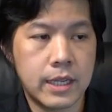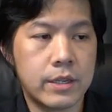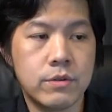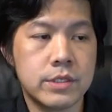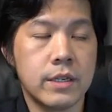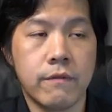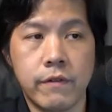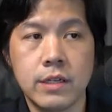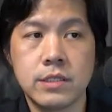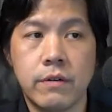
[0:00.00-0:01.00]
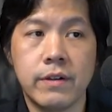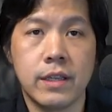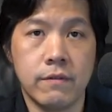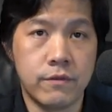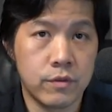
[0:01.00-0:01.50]
using the first
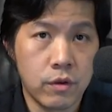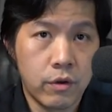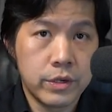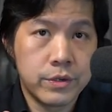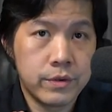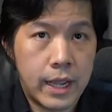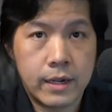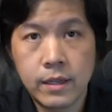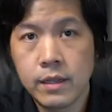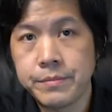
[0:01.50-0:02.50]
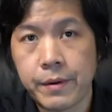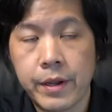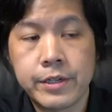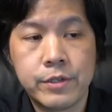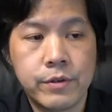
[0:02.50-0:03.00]
derivative to go into that
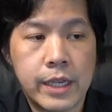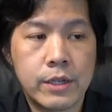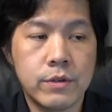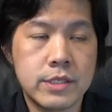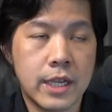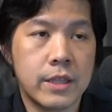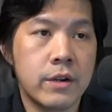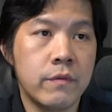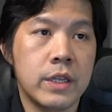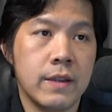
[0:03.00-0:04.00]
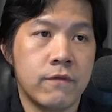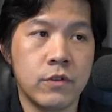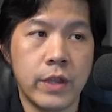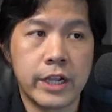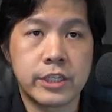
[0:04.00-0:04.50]
direction. You can use second derivative
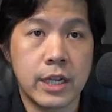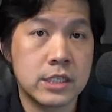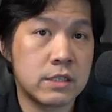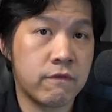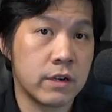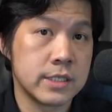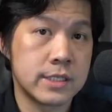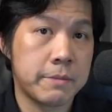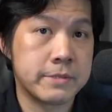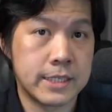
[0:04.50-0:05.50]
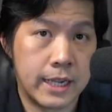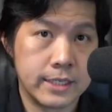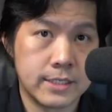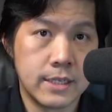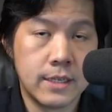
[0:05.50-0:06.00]
to adjust for the step size